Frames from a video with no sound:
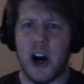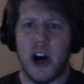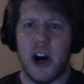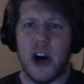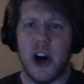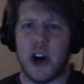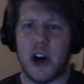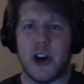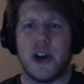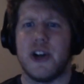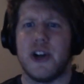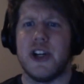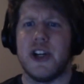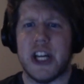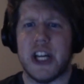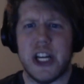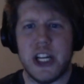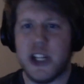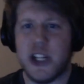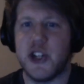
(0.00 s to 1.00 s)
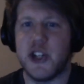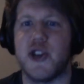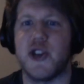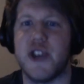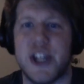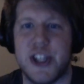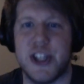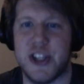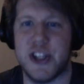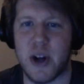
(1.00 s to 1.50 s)
earned
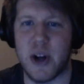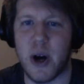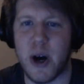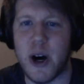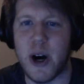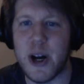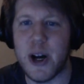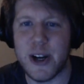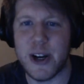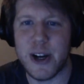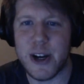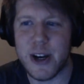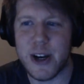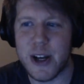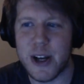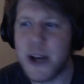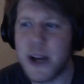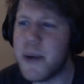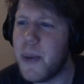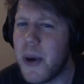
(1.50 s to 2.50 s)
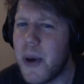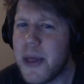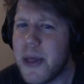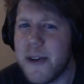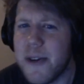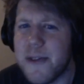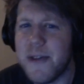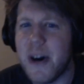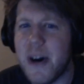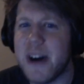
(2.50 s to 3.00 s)
interest on. What the
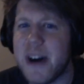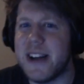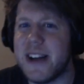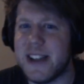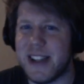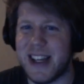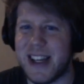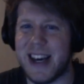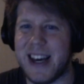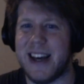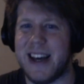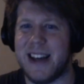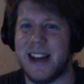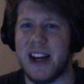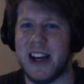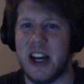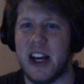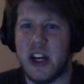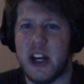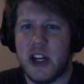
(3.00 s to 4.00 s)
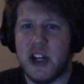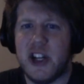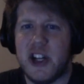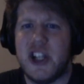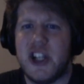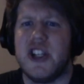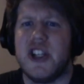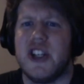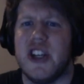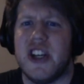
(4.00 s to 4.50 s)
fuck is that? You're
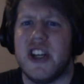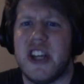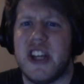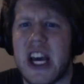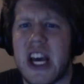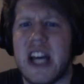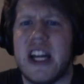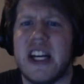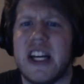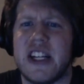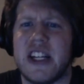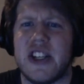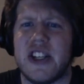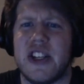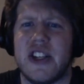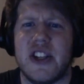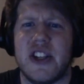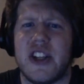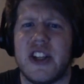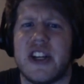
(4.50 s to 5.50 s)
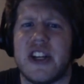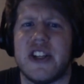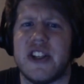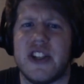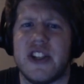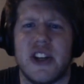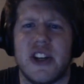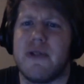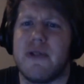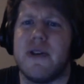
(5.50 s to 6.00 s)
just getting like
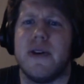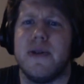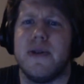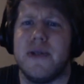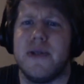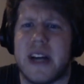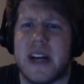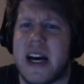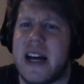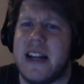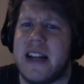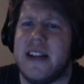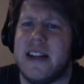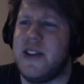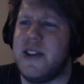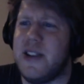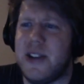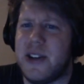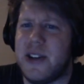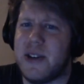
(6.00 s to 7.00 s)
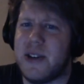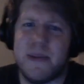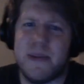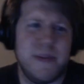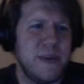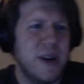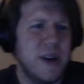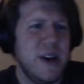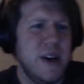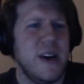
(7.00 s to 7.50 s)
zeros added to your
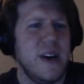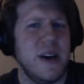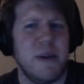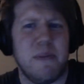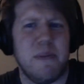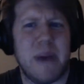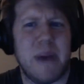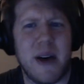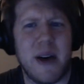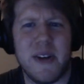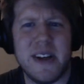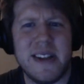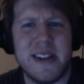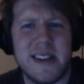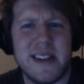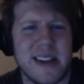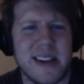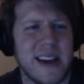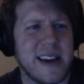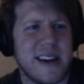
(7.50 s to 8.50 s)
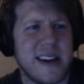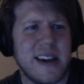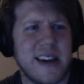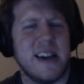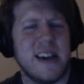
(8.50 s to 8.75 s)
balance. Like